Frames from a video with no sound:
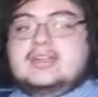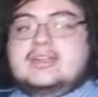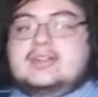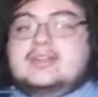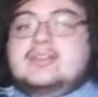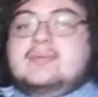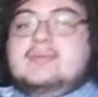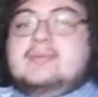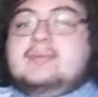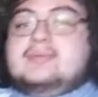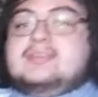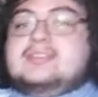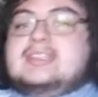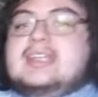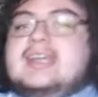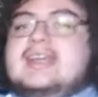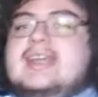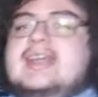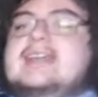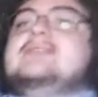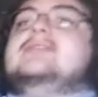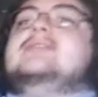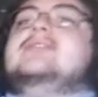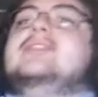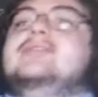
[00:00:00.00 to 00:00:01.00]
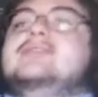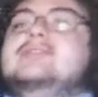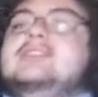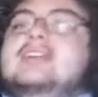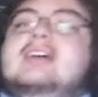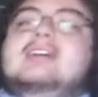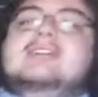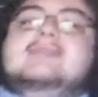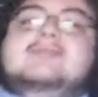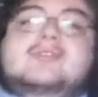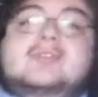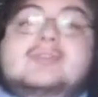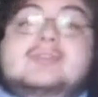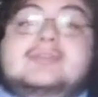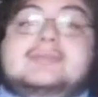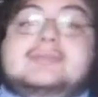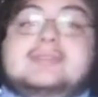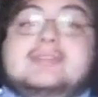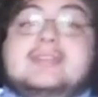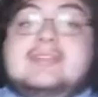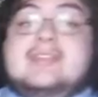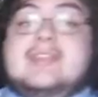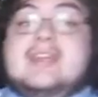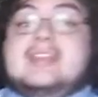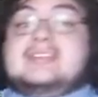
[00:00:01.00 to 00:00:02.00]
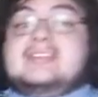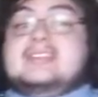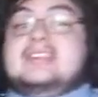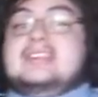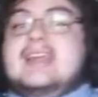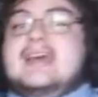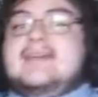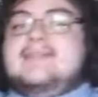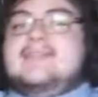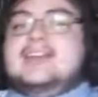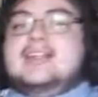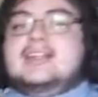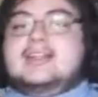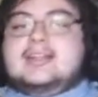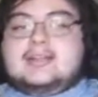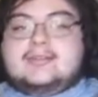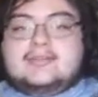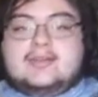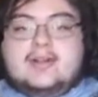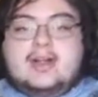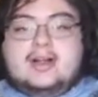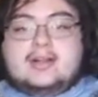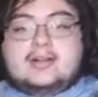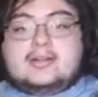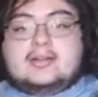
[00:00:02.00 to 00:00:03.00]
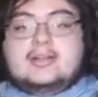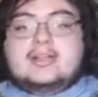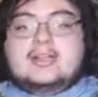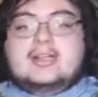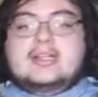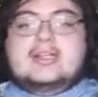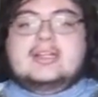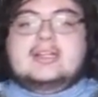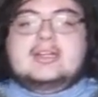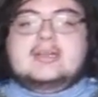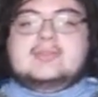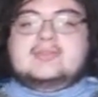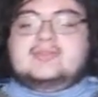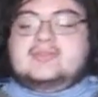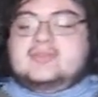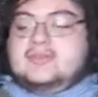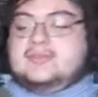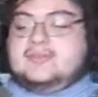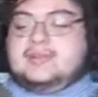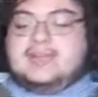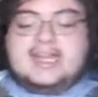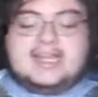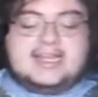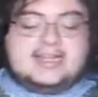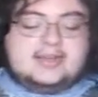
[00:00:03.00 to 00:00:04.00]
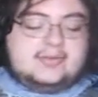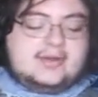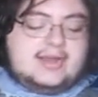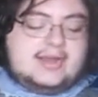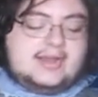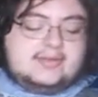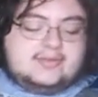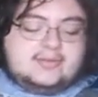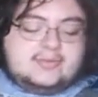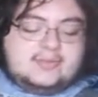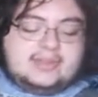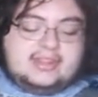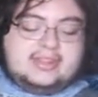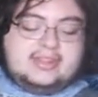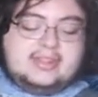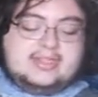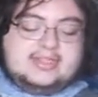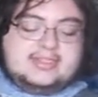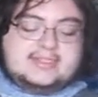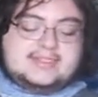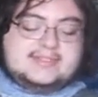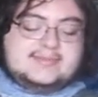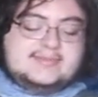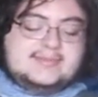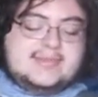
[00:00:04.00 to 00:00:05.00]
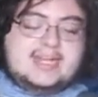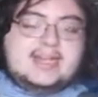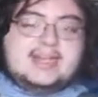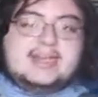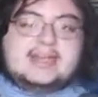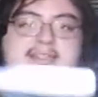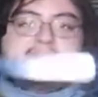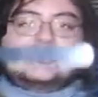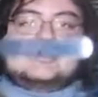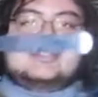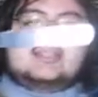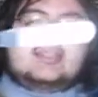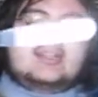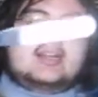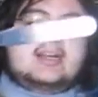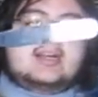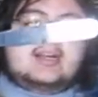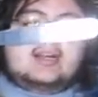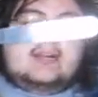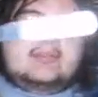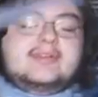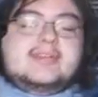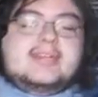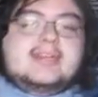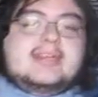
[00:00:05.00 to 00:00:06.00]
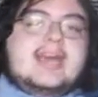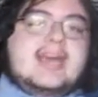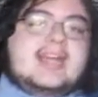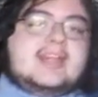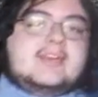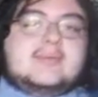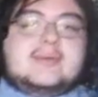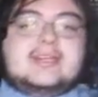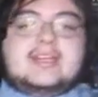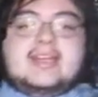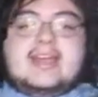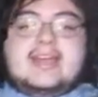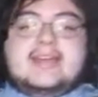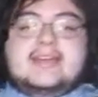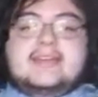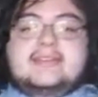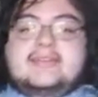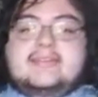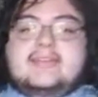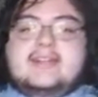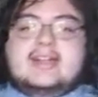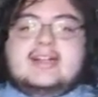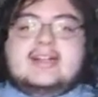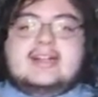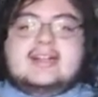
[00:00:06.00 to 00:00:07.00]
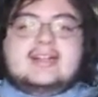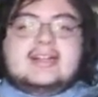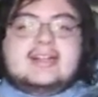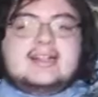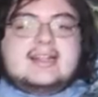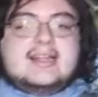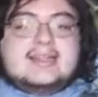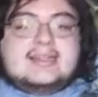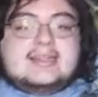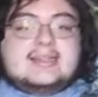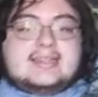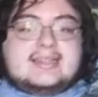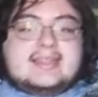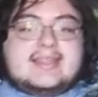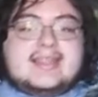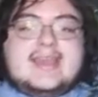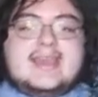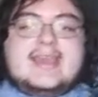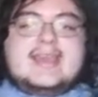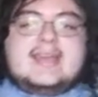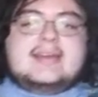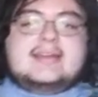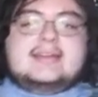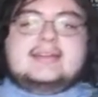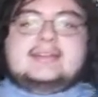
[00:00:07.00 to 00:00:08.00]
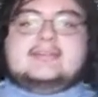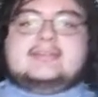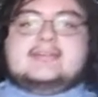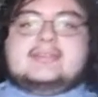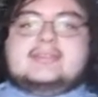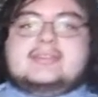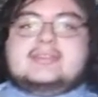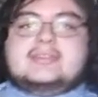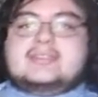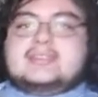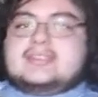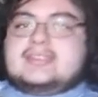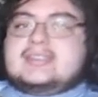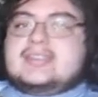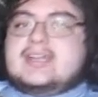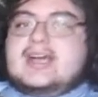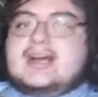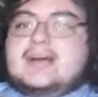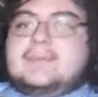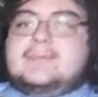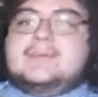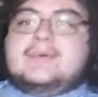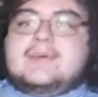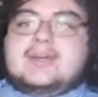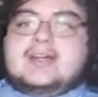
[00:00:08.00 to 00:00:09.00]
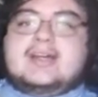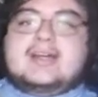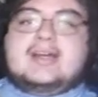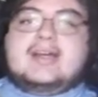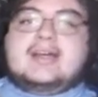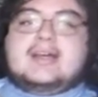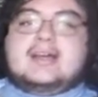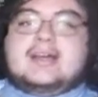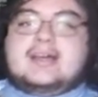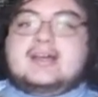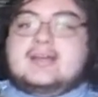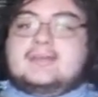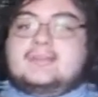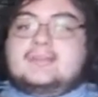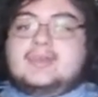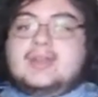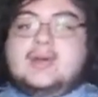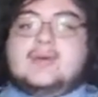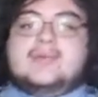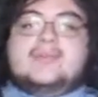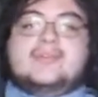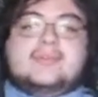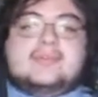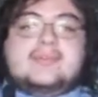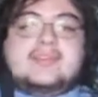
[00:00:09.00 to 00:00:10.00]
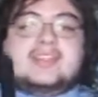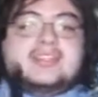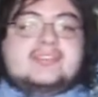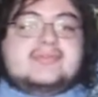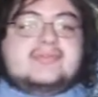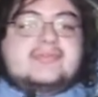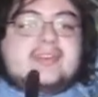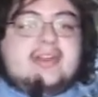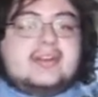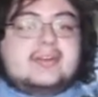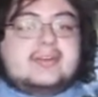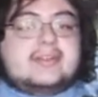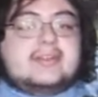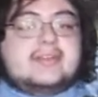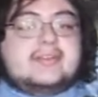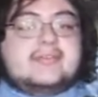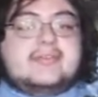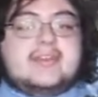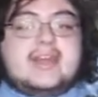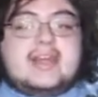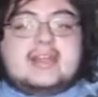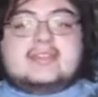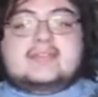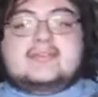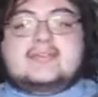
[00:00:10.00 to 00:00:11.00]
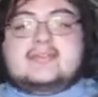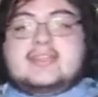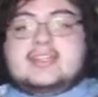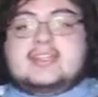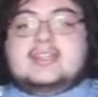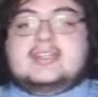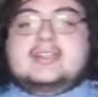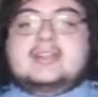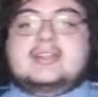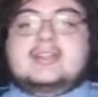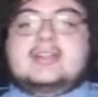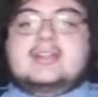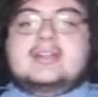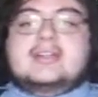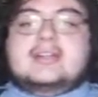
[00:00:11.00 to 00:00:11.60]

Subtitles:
Many people say it has no sock absorption, and that's definitely wrong. So I'm playing around with this, my nice reenactment knife, and it can stop a blow from this fairly effectively.